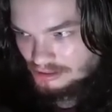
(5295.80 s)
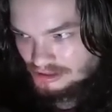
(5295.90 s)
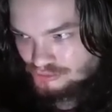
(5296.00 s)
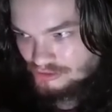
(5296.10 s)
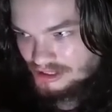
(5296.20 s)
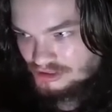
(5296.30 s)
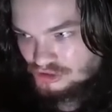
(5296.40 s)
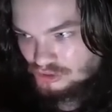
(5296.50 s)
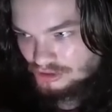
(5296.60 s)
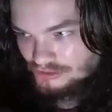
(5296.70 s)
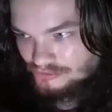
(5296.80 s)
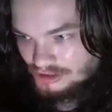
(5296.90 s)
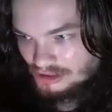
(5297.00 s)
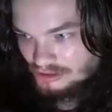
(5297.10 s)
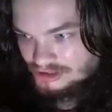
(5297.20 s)
It's right at the start of the
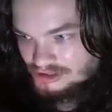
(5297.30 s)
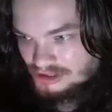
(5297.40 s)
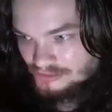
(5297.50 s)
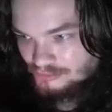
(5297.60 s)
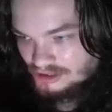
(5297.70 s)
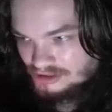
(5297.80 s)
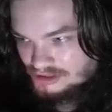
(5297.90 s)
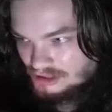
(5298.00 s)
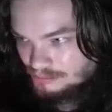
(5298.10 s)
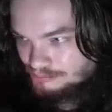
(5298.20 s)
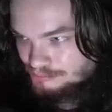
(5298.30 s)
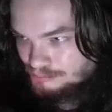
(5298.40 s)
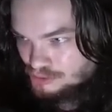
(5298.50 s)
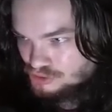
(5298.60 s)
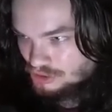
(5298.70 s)
video. Let's see if we can see the
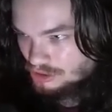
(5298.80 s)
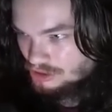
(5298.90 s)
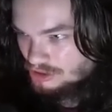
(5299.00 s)
pusher.